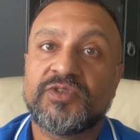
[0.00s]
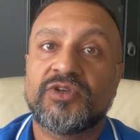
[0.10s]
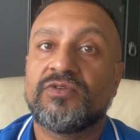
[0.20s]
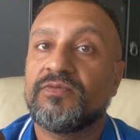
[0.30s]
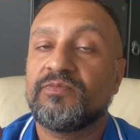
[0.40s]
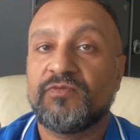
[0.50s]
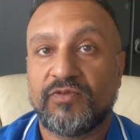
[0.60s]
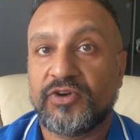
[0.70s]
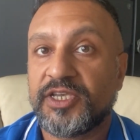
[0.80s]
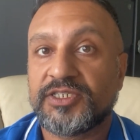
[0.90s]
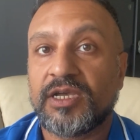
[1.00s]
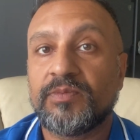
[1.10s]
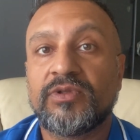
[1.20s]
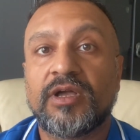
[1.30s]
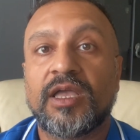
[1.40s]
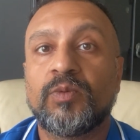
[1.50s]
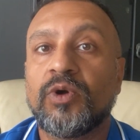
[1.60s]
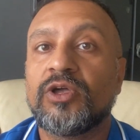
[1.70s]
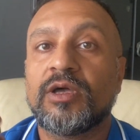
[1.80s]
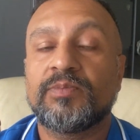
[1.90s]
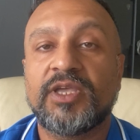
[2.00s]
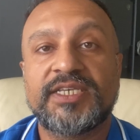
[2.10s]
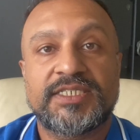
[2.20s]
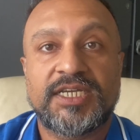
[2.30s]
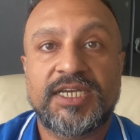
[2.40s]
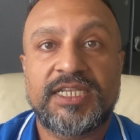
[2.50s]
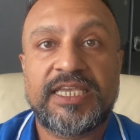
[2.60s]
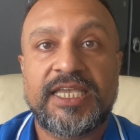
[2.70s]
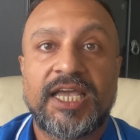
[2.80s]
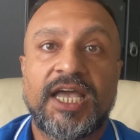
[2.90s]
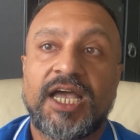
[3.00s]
So for example, I woke up nice and early,